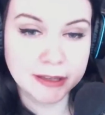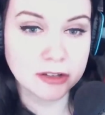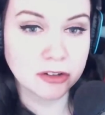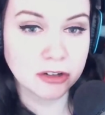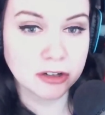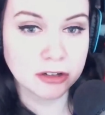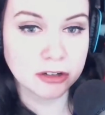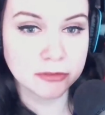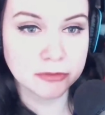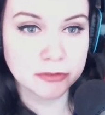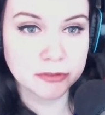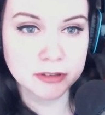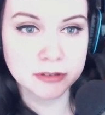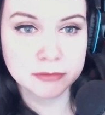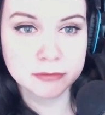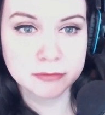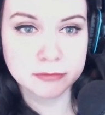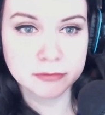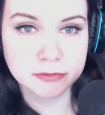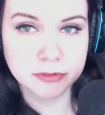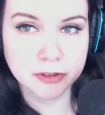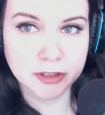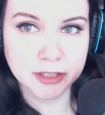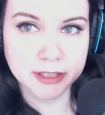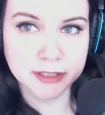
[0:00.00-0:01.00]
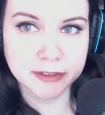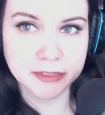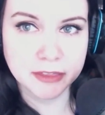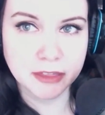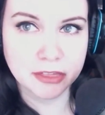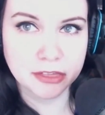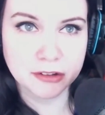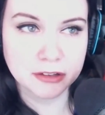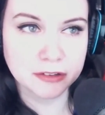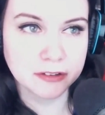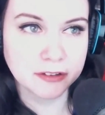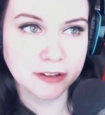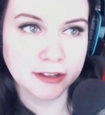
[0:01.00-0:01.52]
nerfed for like the
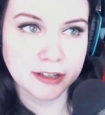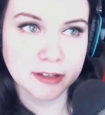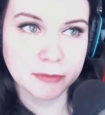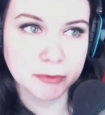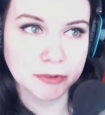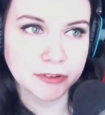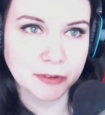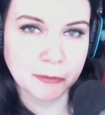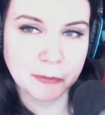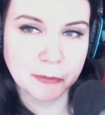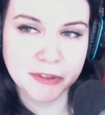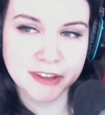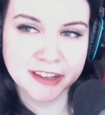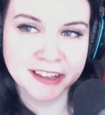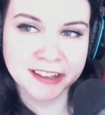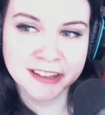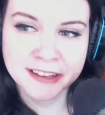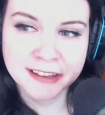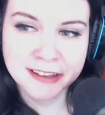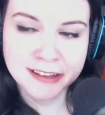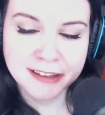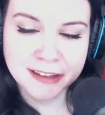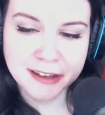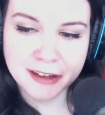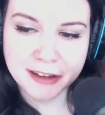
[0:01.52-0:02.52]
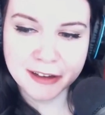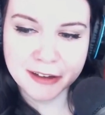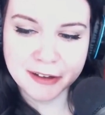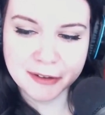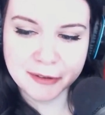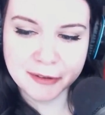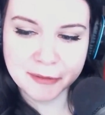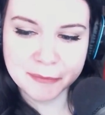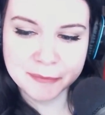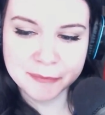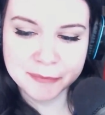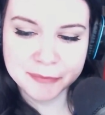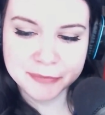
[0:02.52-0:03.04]
third time or something,
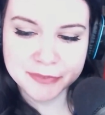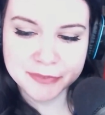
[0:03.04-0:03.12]
um,